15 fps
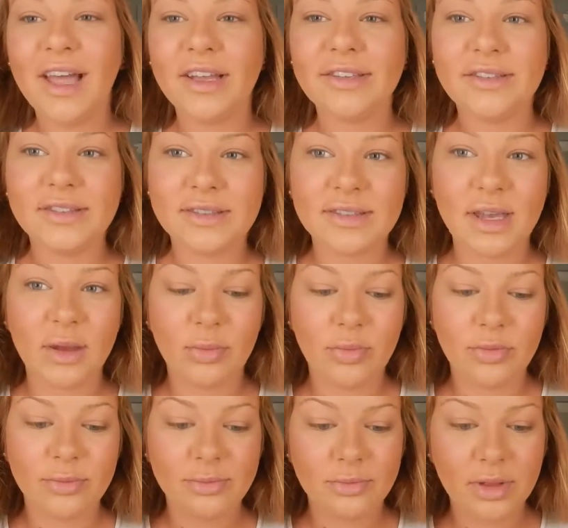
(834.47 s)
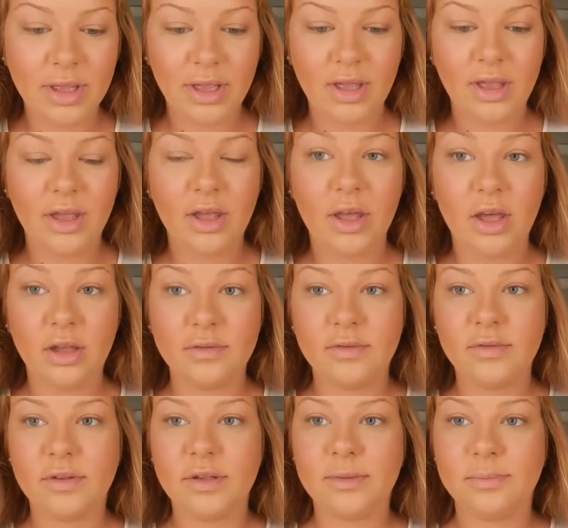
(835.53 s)
Step
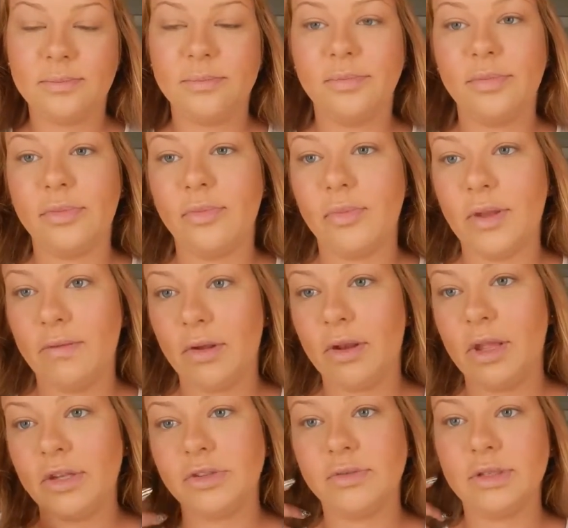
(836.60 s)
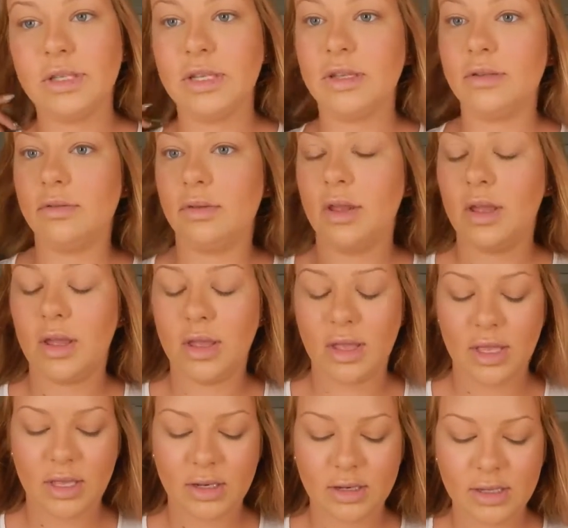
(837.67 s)
of my foundation routine,
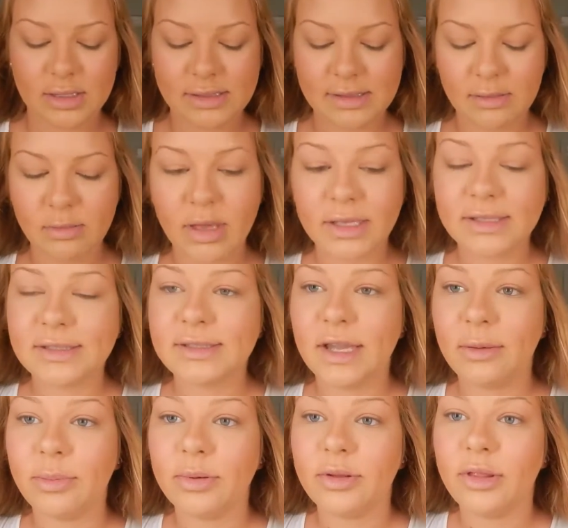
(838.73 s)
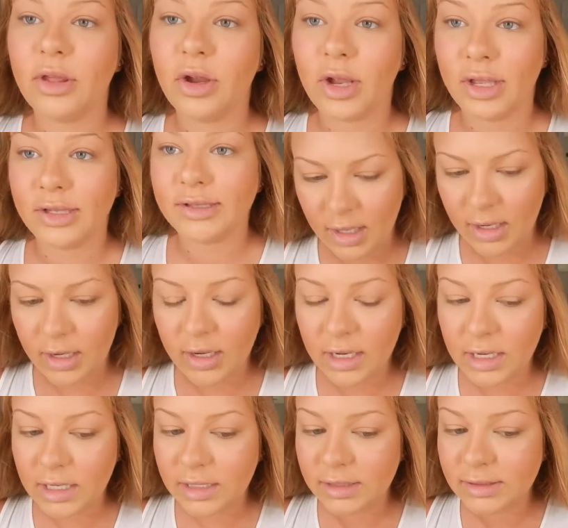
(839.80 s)
and it's the best step there is, and
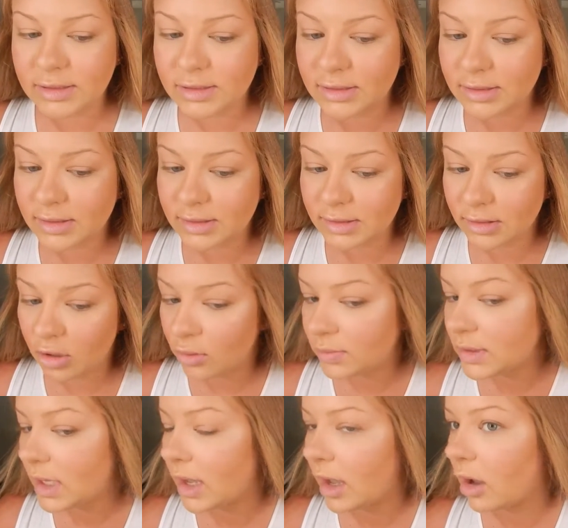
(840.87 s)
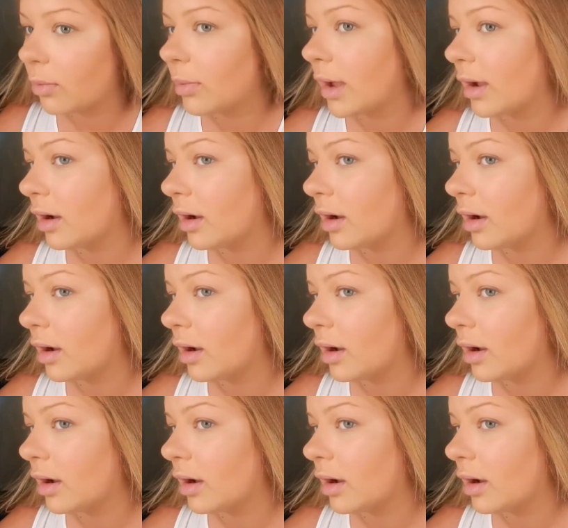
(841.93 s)
it is sculpting out my